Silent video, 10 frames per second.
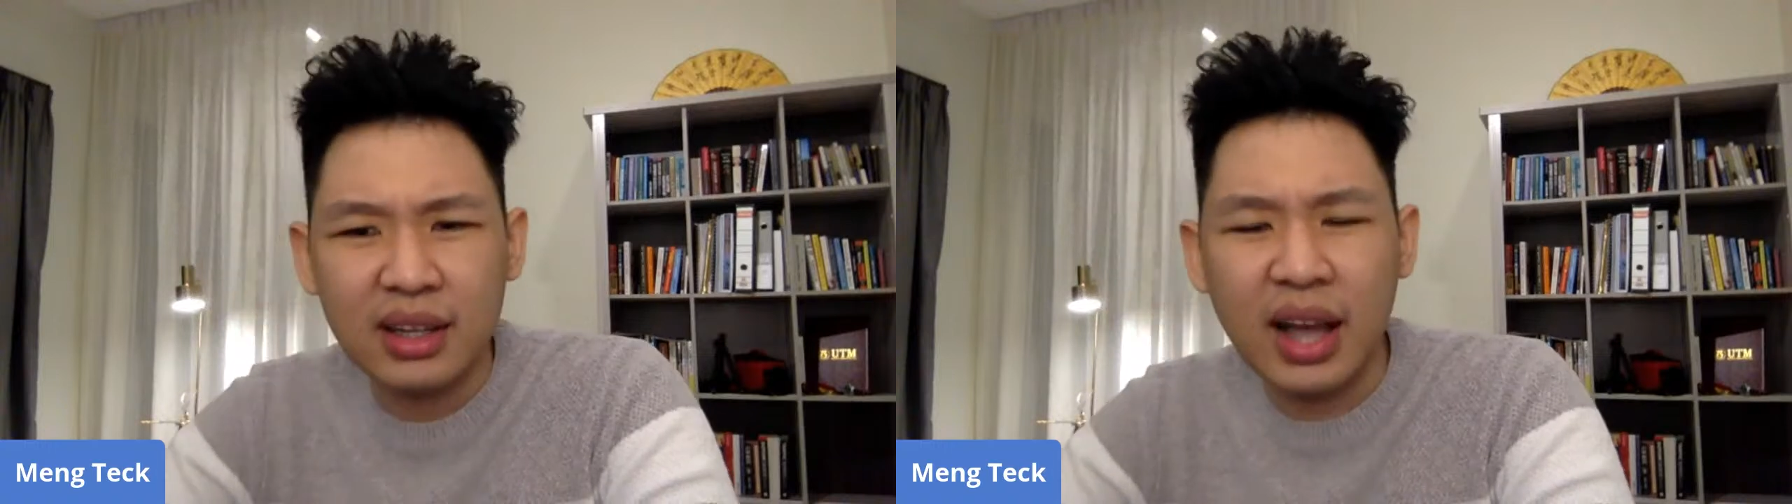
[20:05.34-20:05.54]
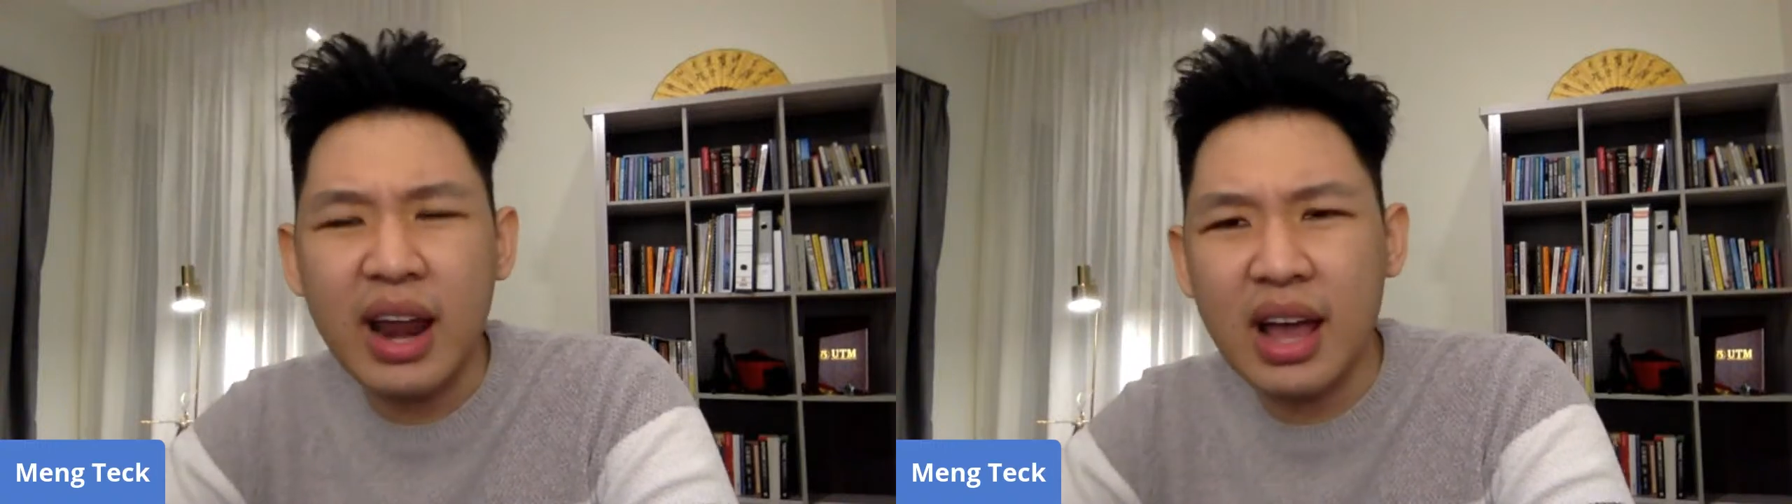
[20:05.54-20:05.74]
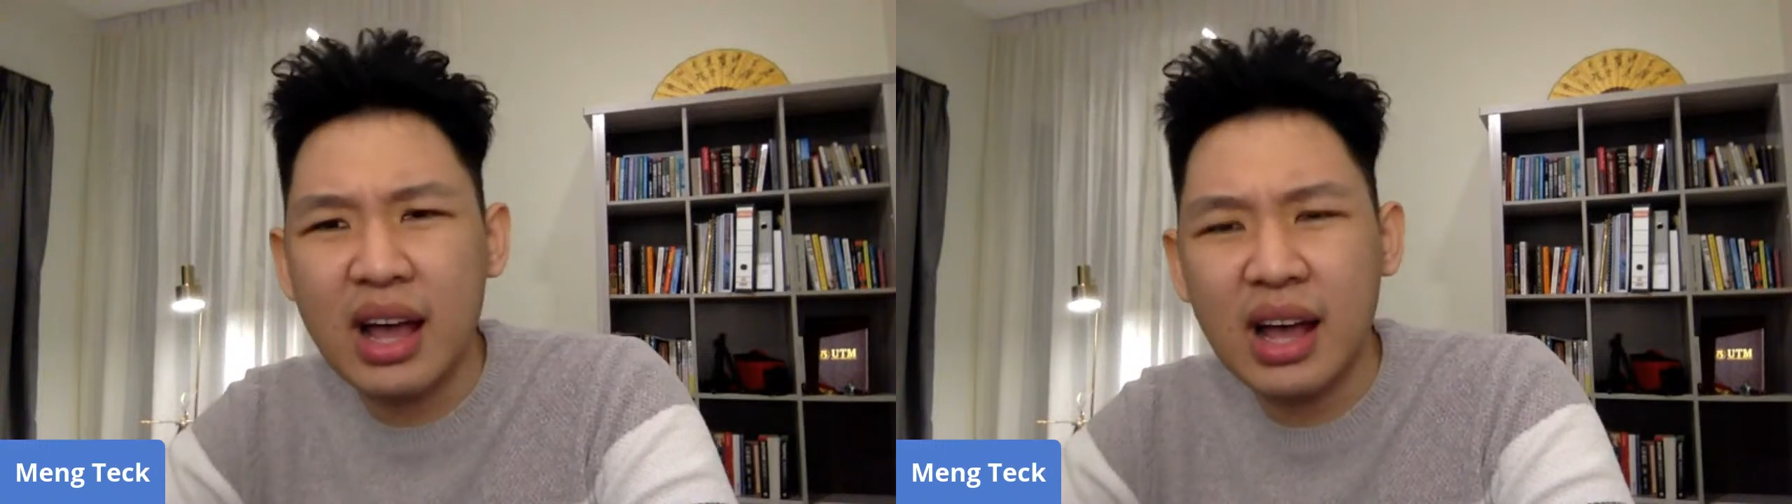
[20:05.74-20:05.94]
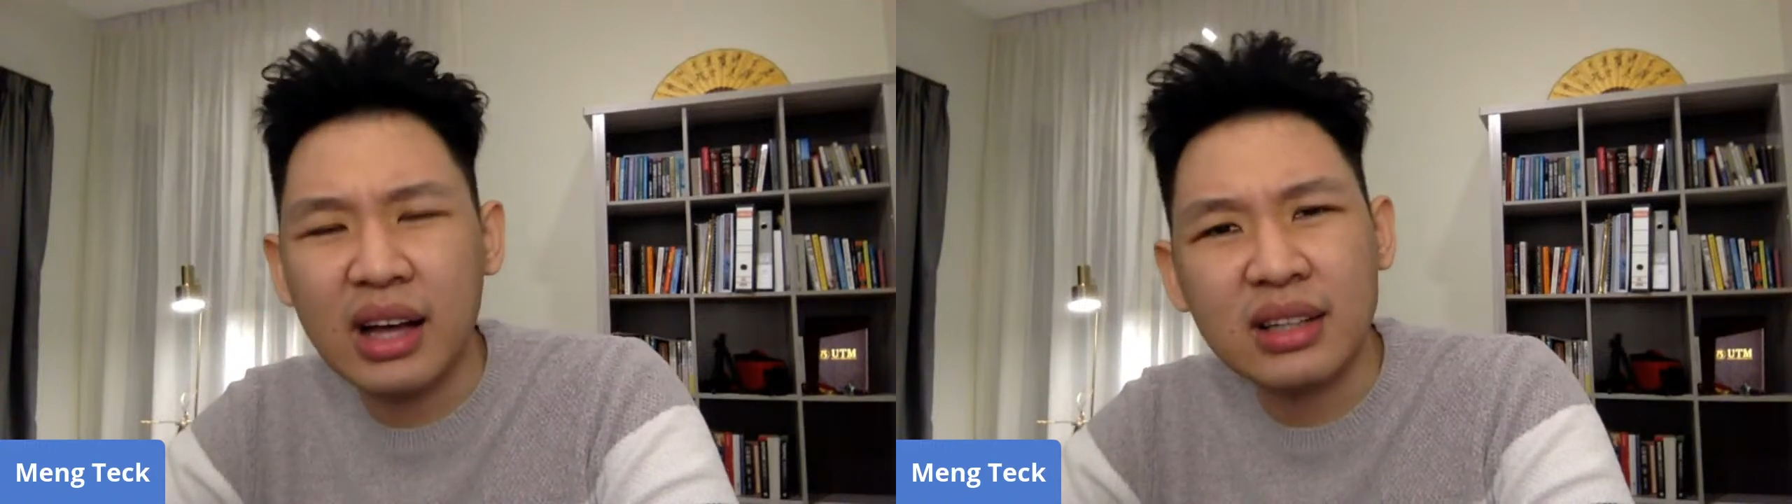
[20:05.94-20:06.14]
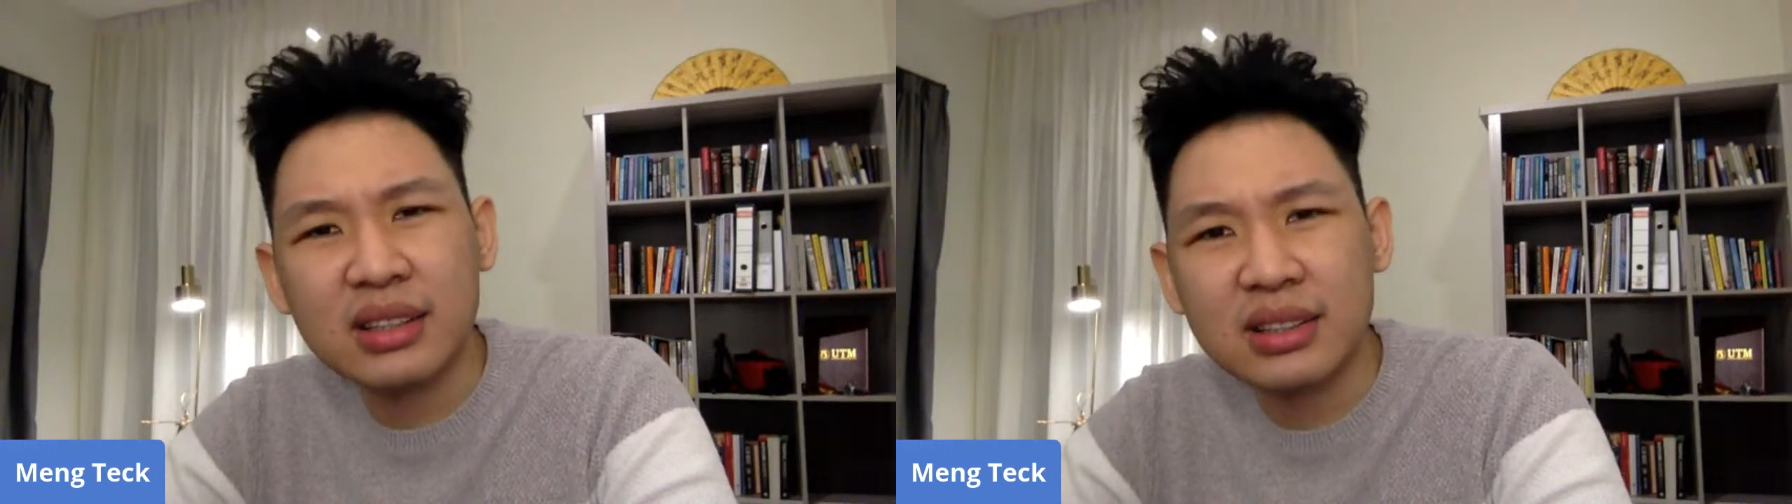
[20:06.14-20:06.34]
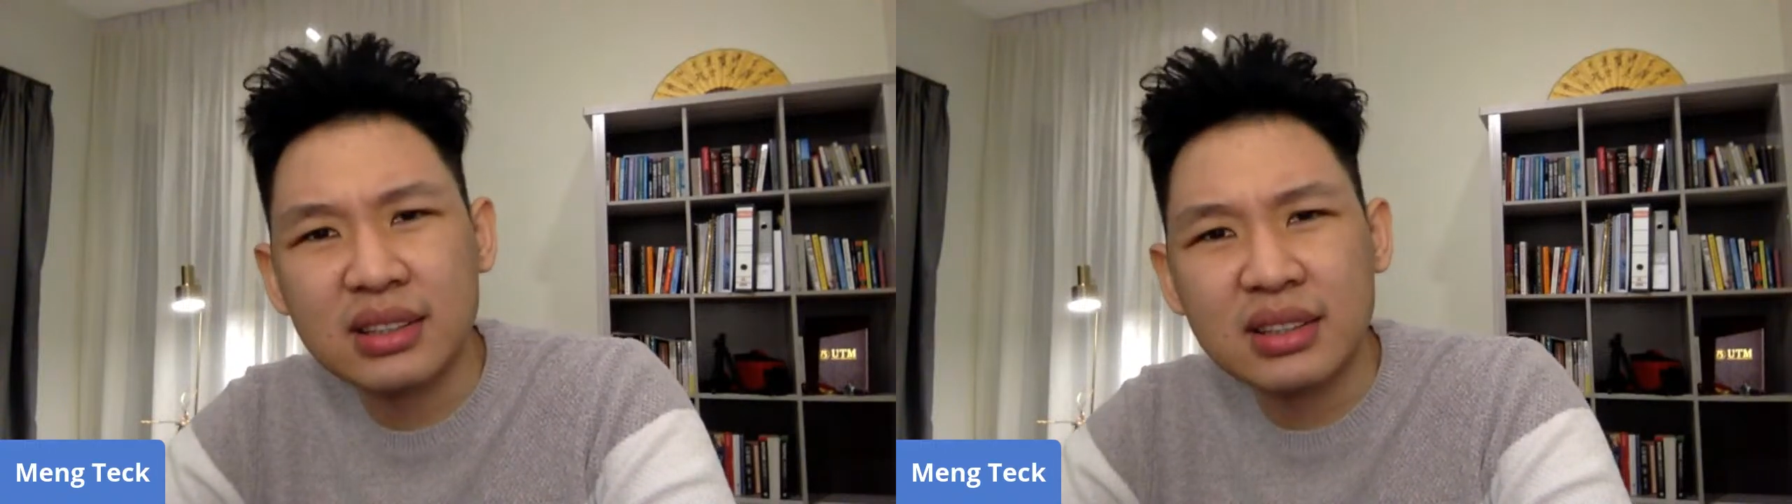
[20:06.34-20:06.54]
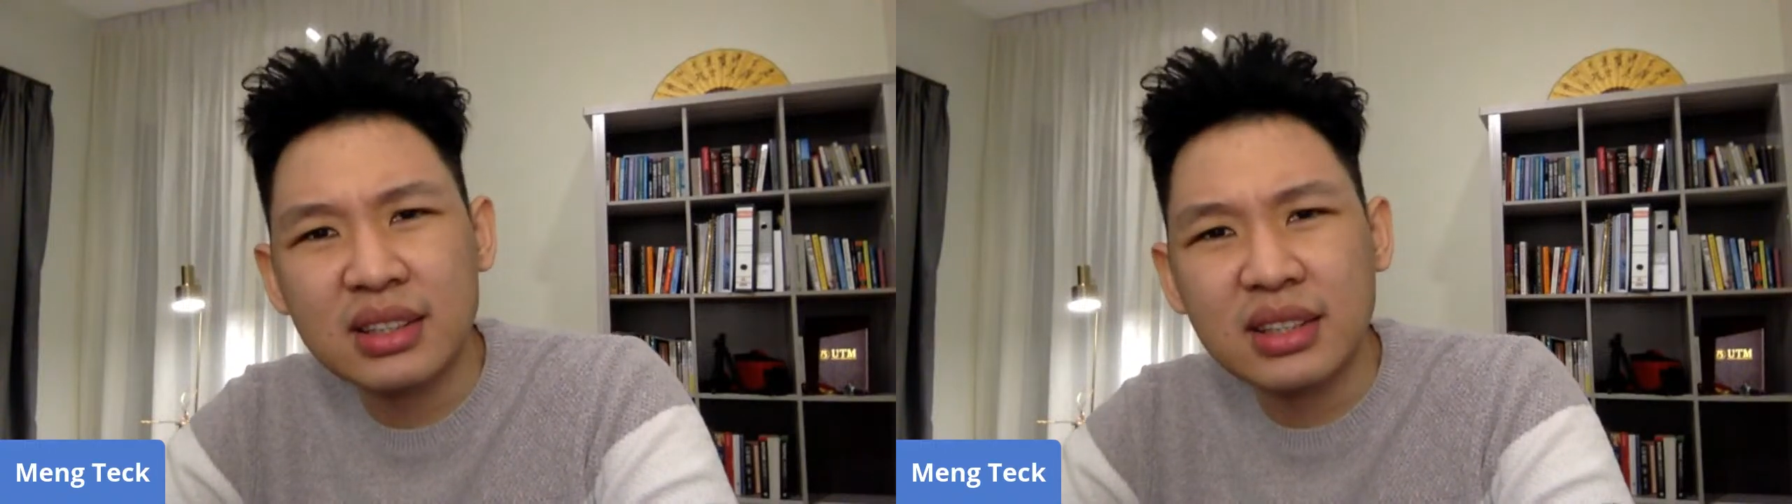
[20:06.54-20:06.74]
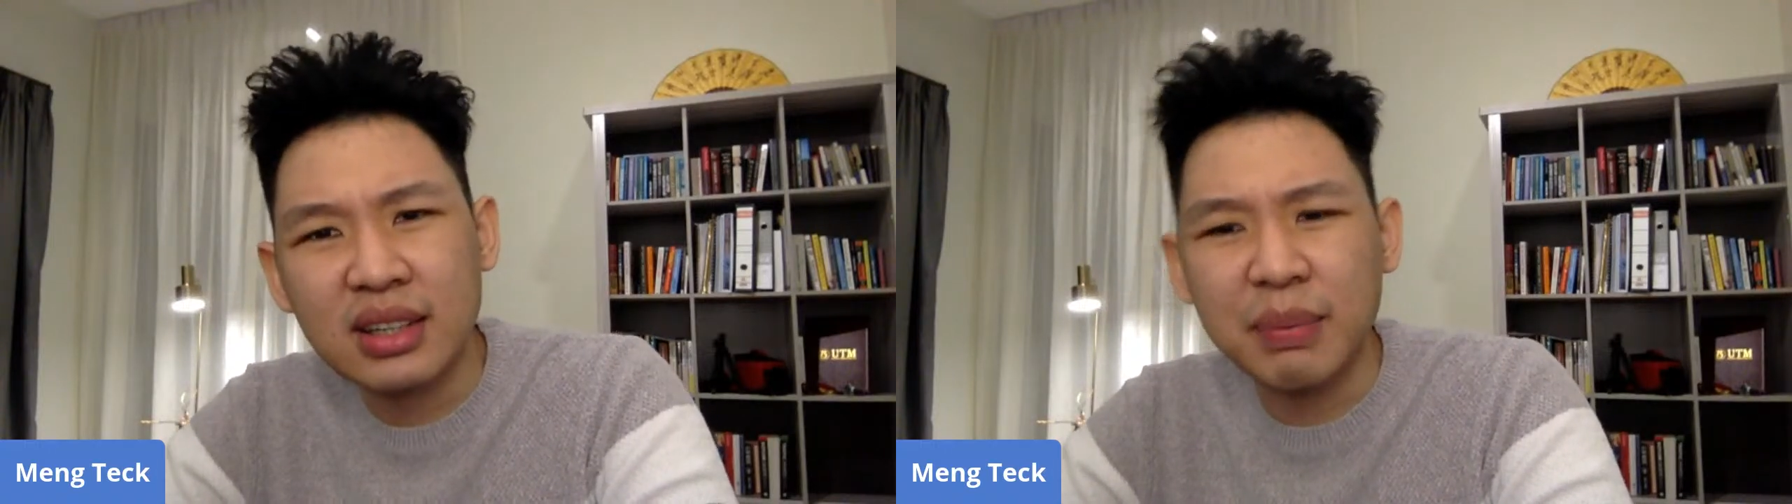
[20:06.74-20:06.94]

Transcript: kind of a